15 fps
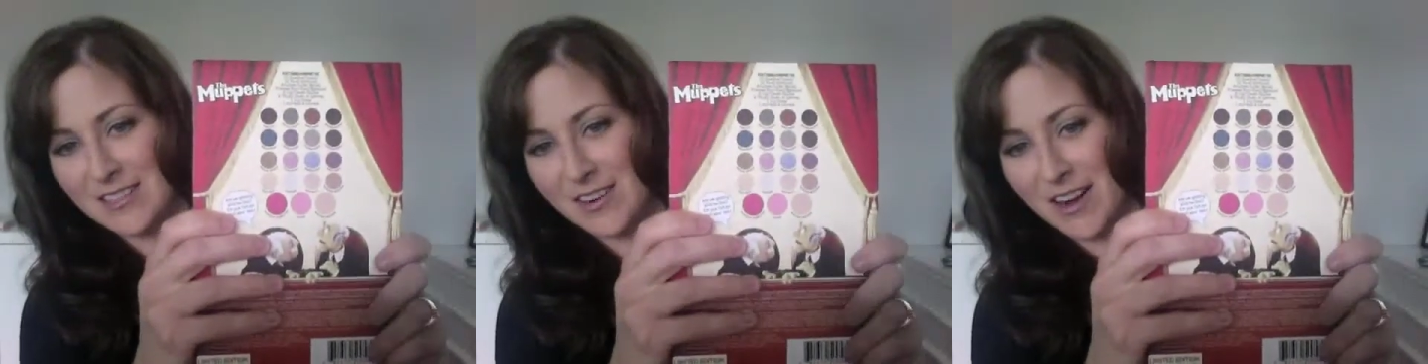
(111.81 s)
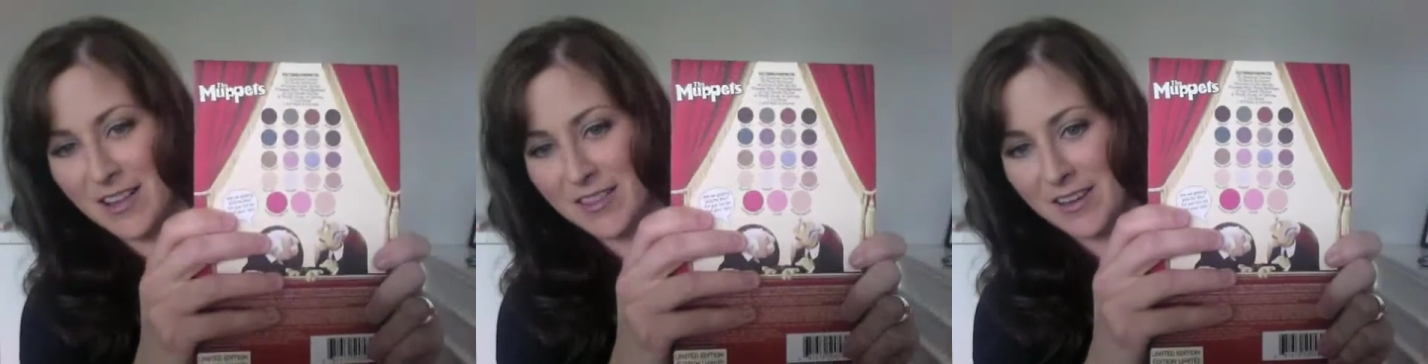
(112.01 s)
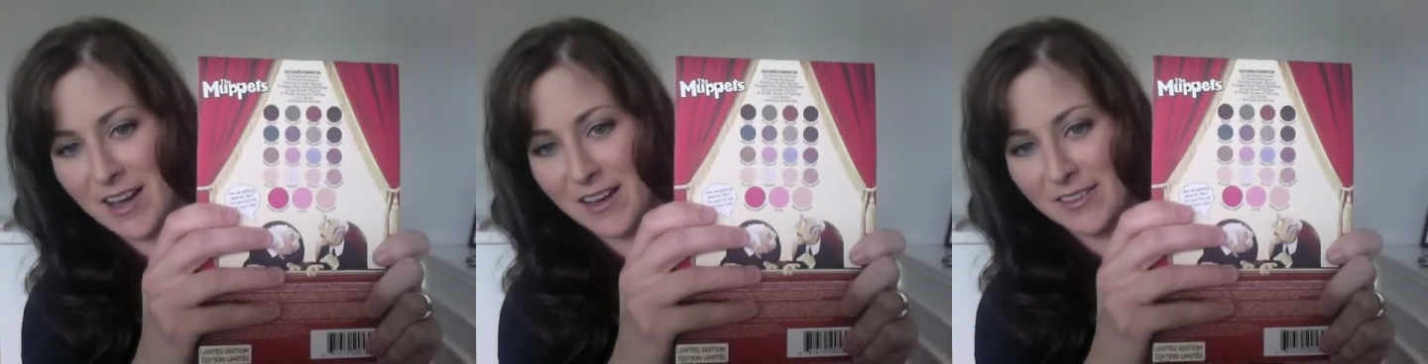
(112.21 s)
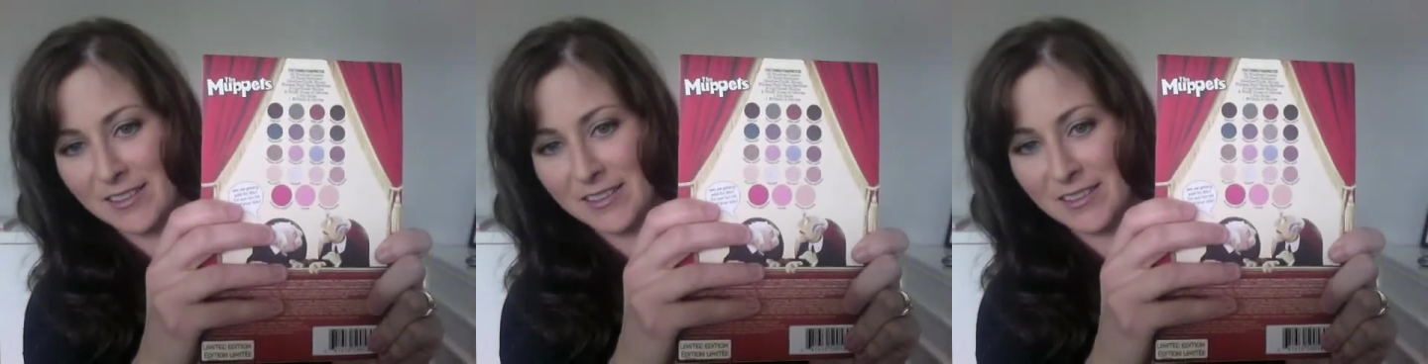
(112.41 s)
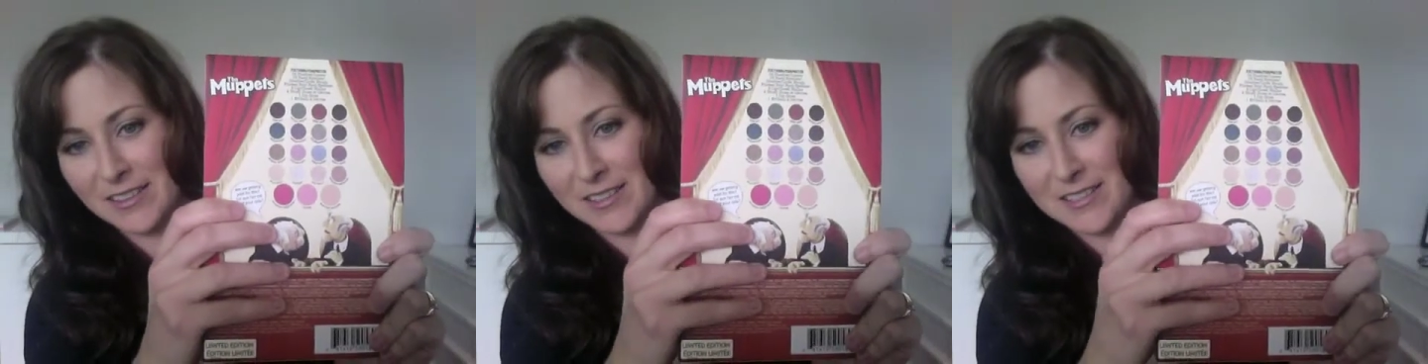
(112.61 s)
are all the
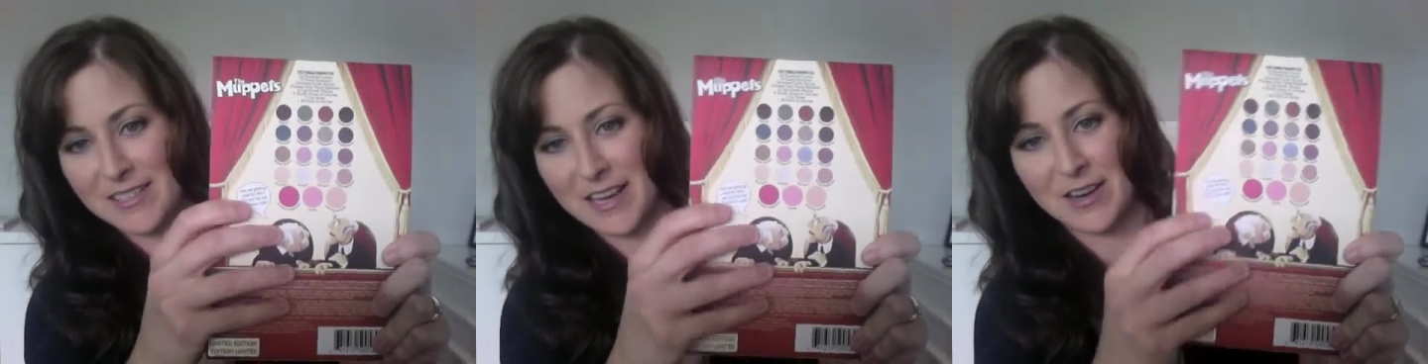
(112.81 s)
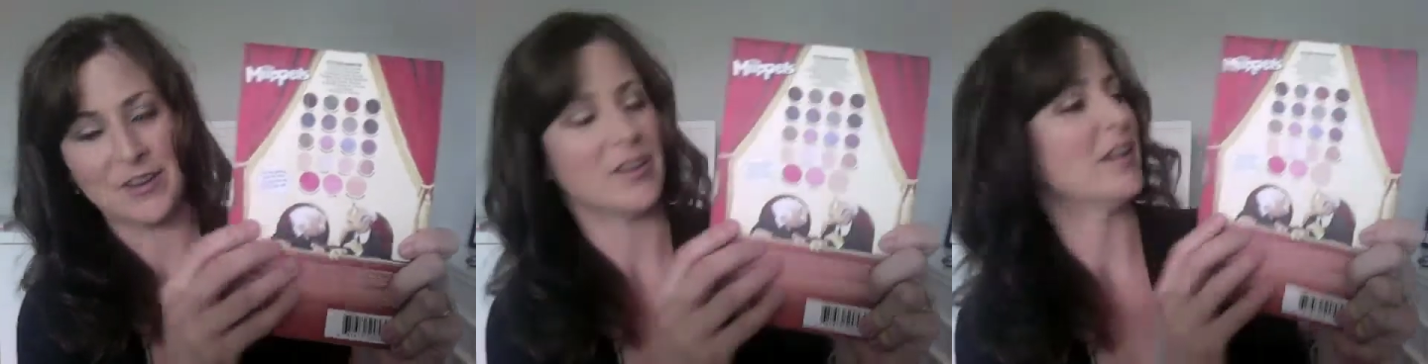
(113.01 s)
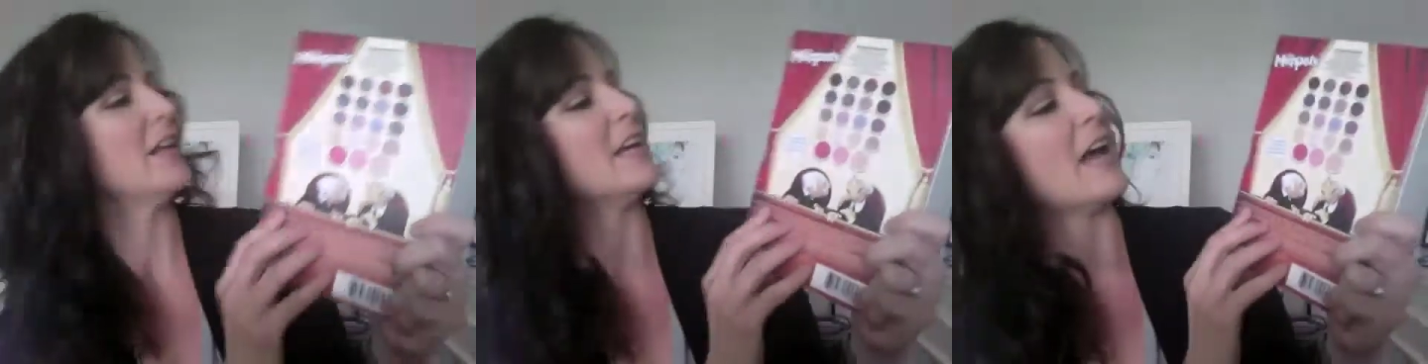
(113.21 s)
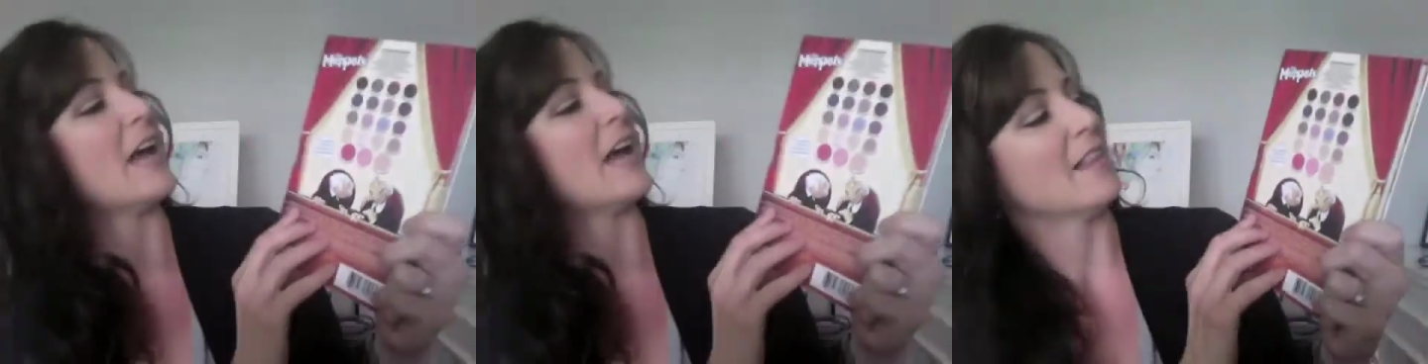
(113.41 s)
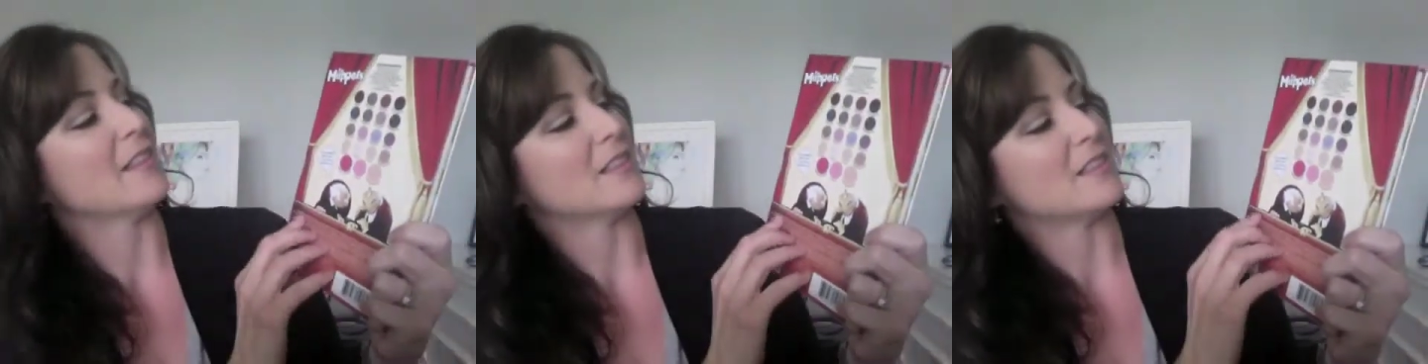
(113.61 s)
colors that you're going to get.